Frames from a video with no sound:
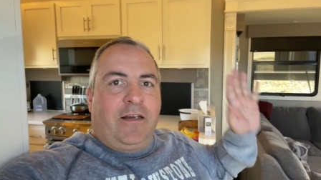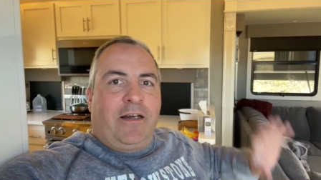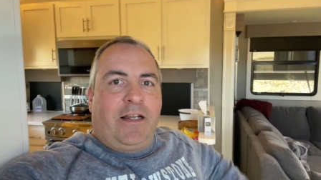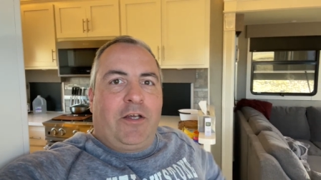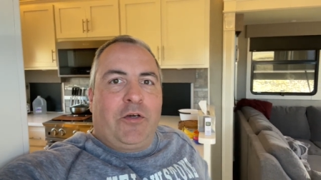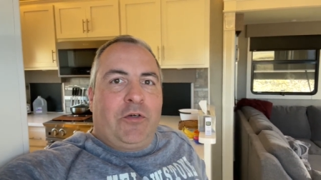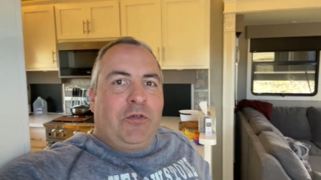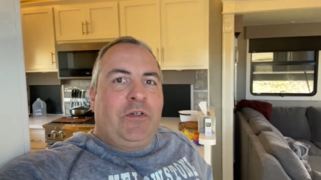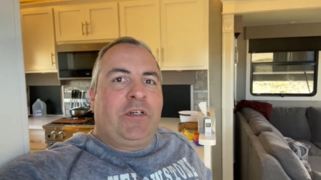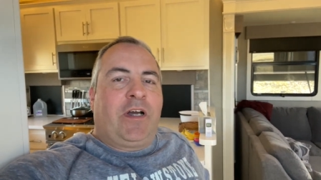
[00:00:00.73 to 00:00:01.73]

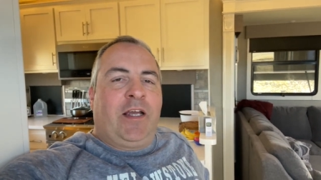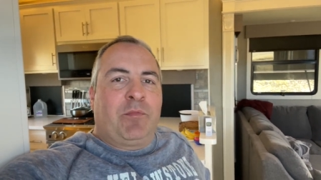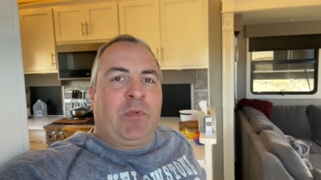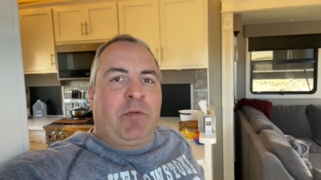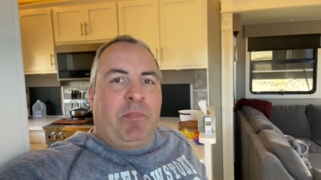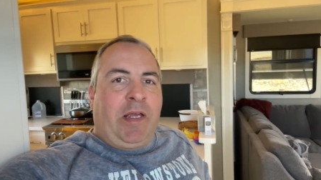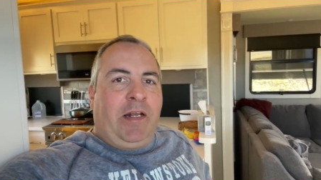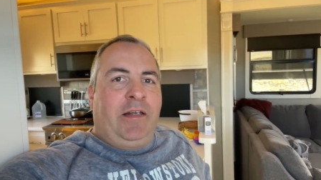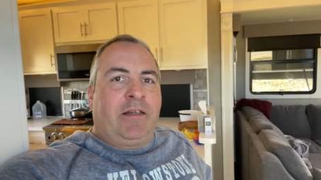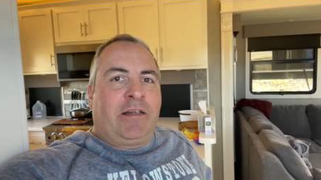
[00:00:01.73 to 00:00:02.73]
Hello, I am
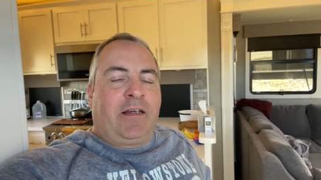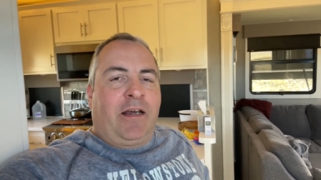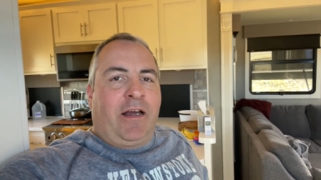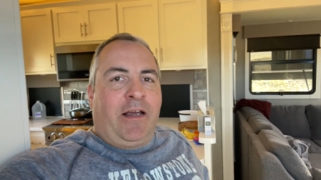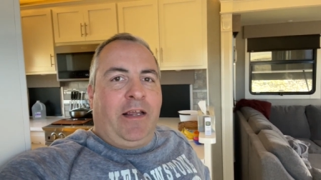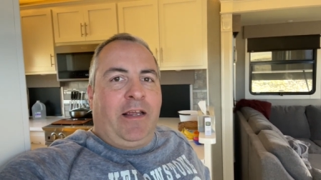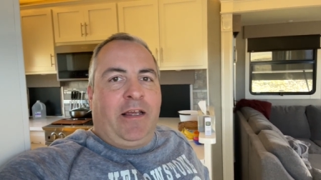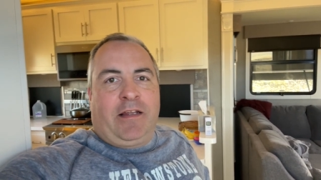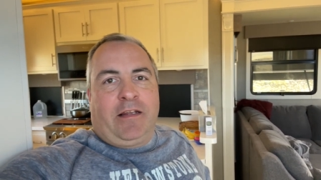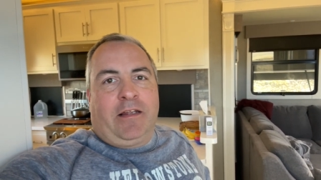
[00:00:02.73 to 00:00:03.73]
Ben. I
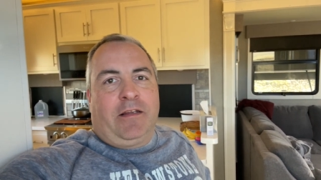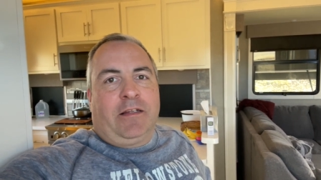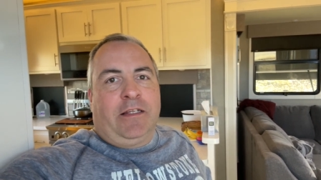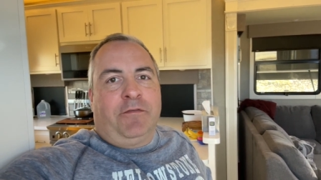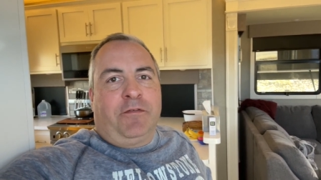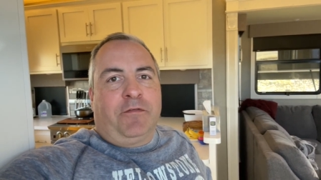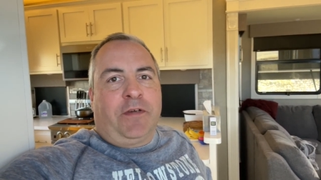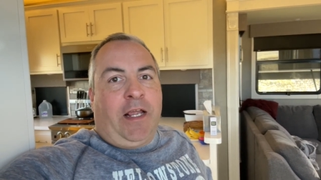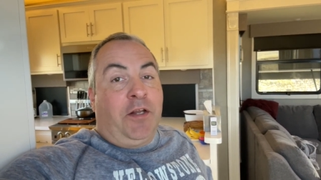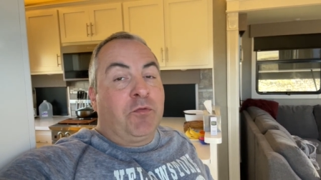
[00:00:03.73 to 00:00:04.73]
live
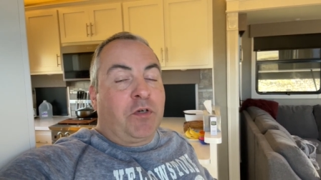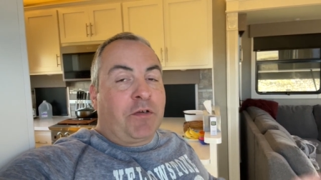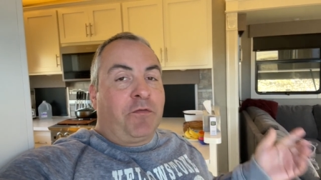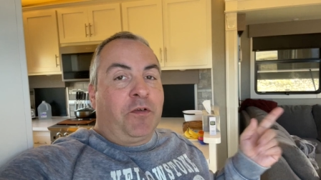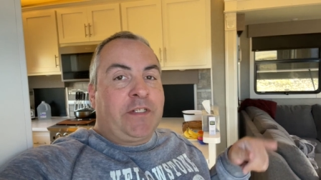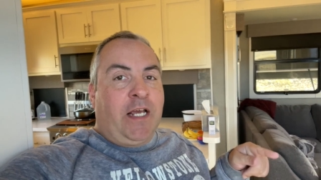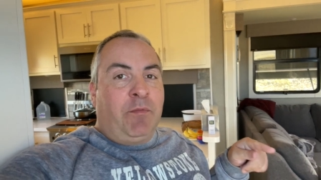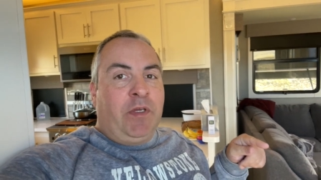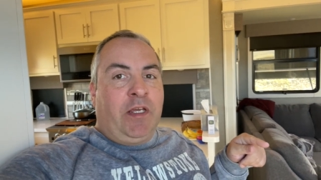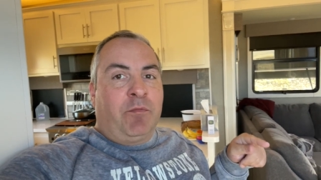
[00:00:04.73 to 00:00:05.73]
and work
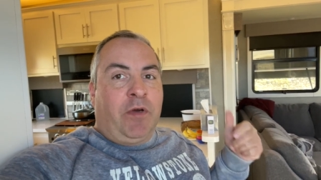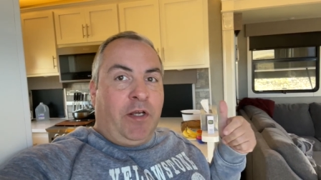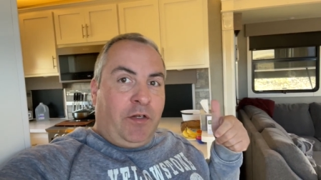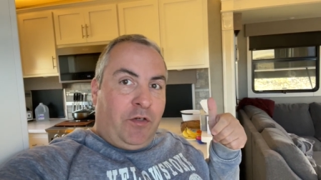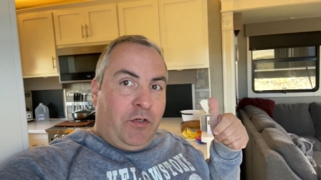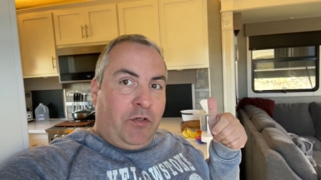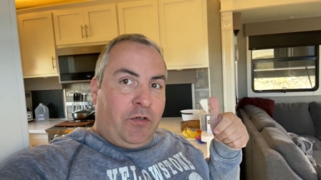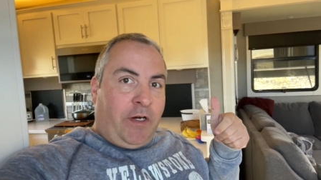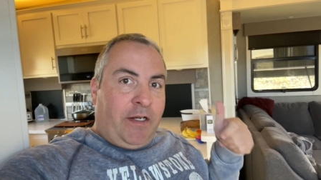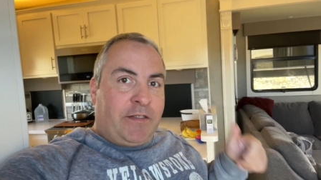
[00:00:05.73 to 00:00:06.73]
full-time in my New
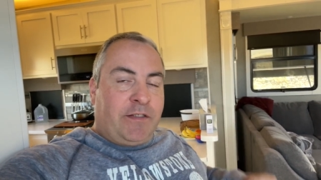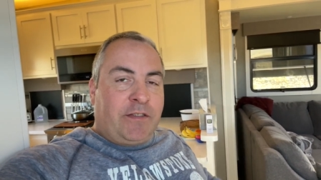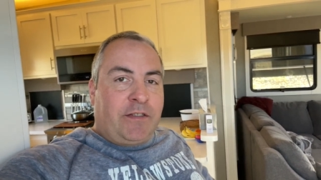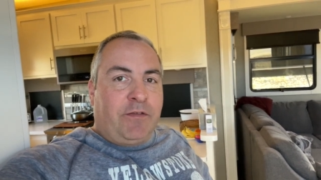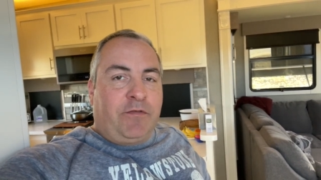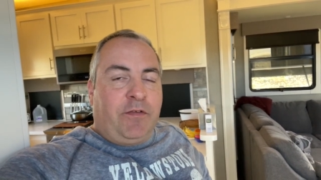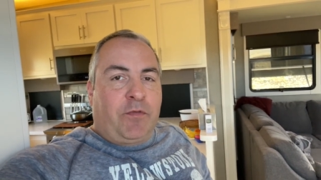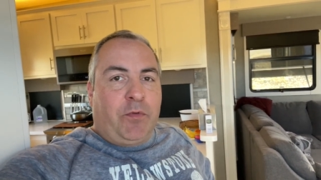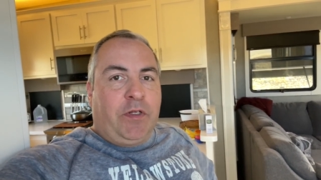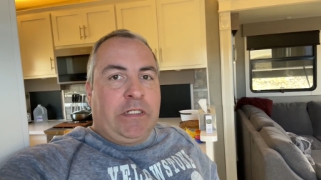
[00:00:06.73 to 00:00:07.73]
Horizons
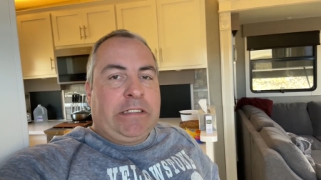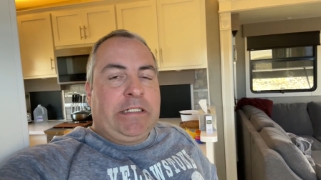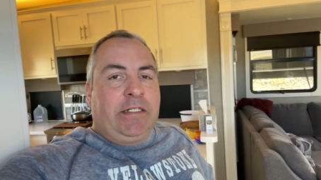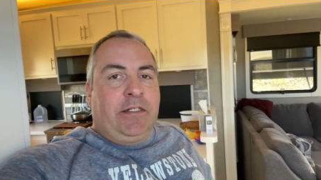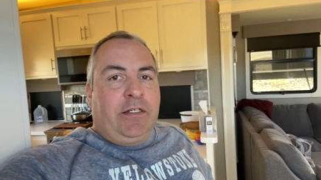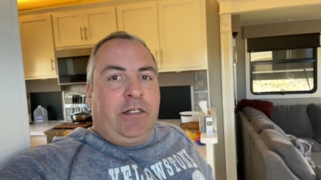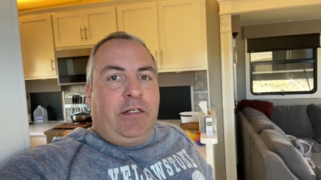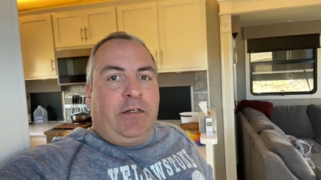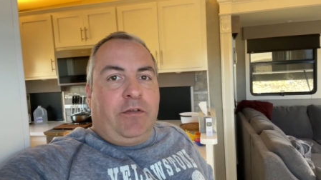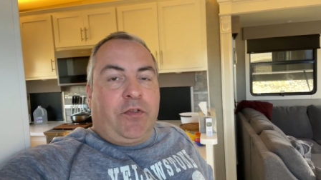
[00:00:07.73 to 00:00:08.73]
fifth wheel,
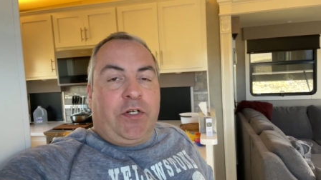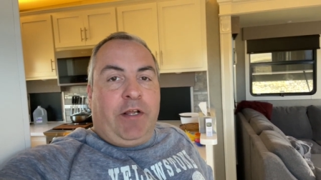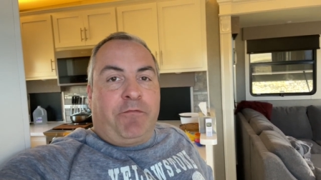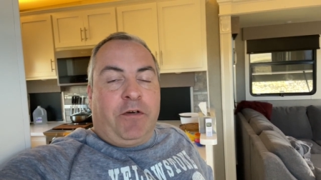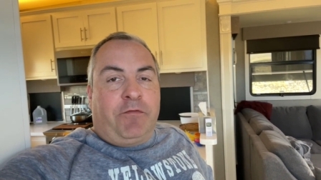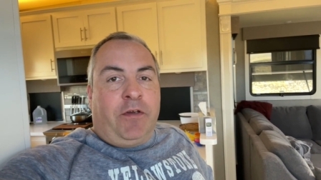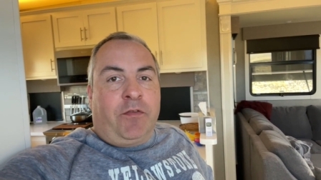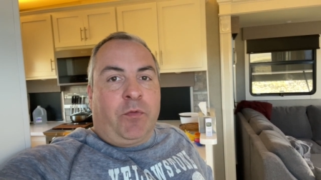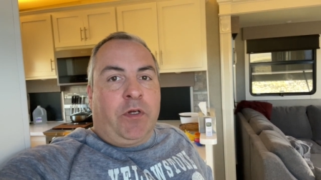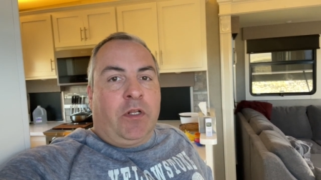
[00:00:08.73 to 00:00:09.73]
38-foot
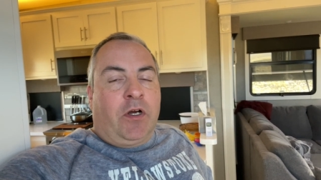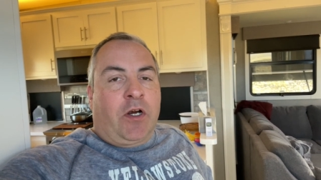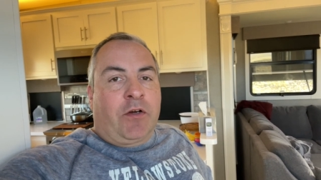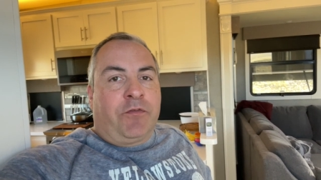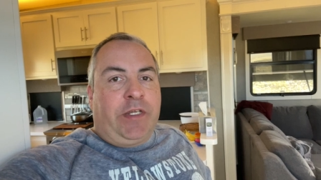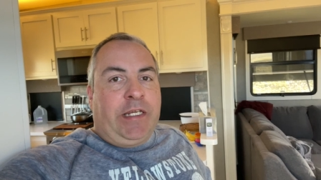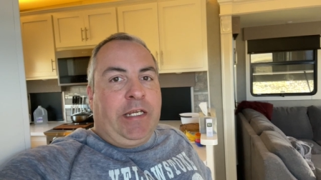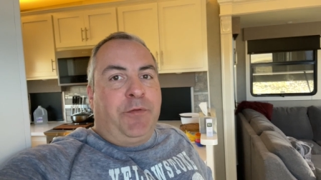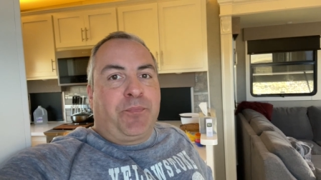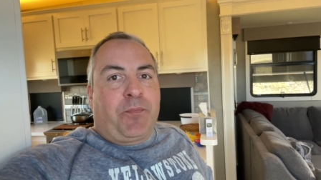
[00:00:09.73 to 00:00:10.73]
fifth wheel RV.